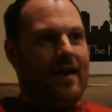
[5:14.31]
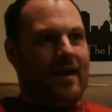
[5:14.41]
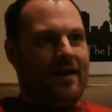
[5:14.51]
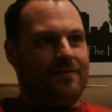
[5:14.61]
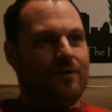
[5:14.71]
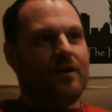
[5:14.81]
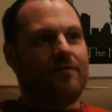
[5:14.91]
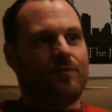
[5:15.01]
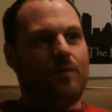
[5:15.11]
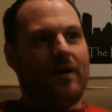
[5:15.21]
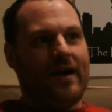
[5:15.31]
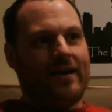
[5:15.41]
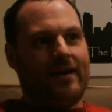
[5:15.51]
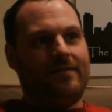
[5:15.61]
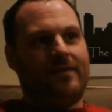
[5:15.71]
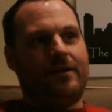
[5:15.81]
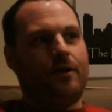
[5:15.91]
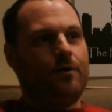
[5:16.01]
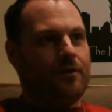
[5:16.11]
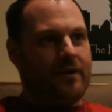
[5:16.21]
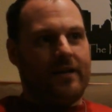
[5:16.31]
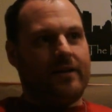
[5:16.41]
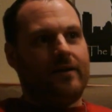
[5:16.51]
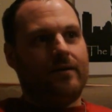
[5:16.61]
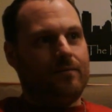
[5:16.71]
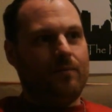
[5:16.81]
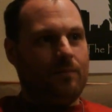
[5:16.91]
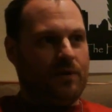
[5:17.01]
and they're comfortable buying it, and they know they're getting a